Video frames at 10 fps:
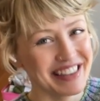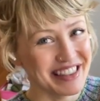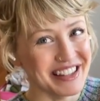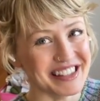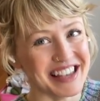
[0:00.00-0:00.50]

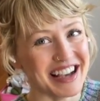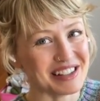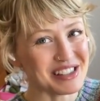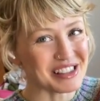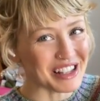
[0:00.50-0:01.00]
the
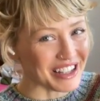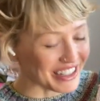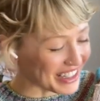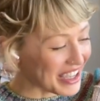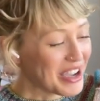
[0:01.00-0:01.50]
socks
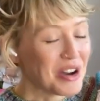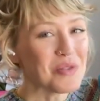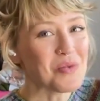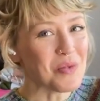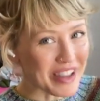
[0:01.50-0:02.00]
look
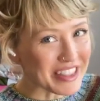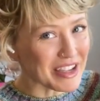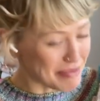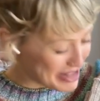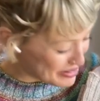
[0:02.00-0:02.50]
when they've been